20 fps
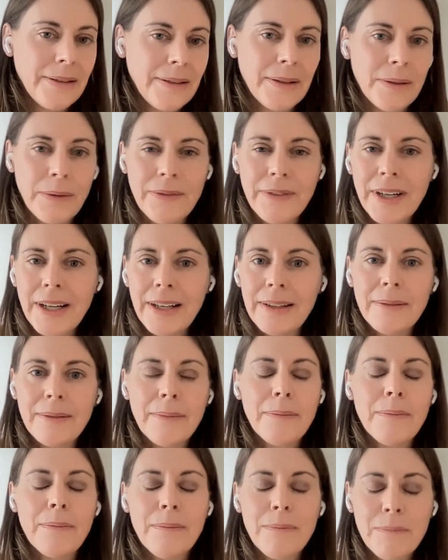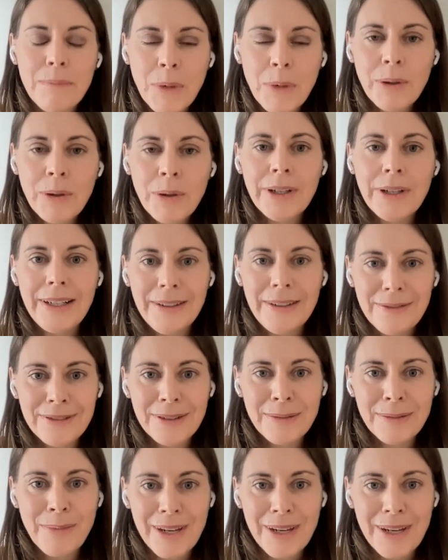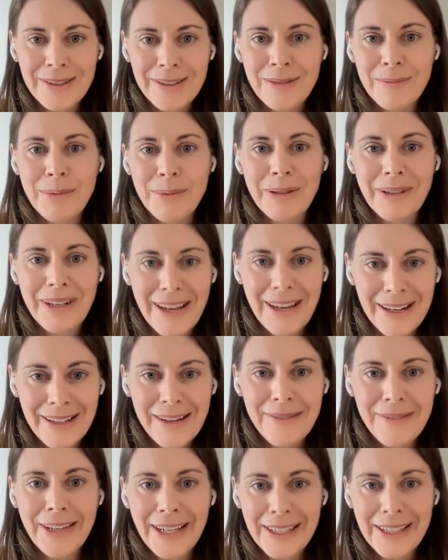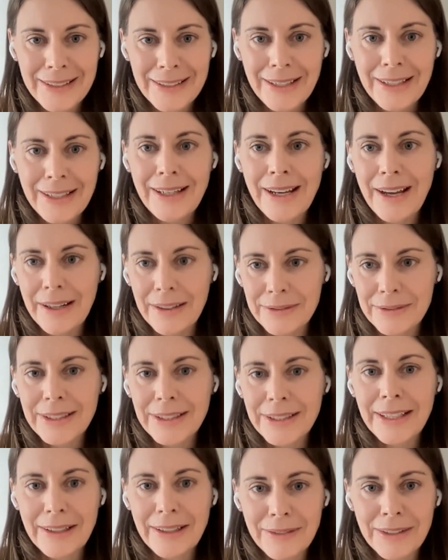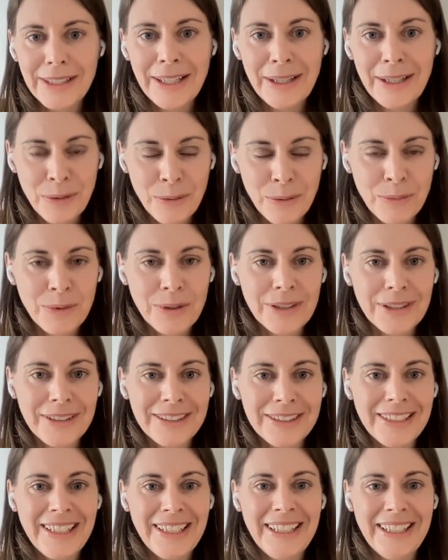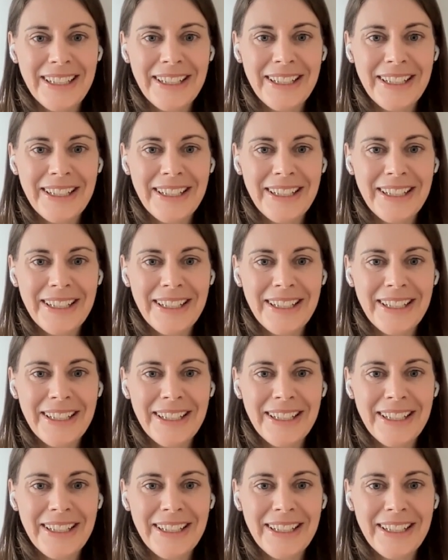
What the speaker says: we've got more information about any vaccine ever given in the world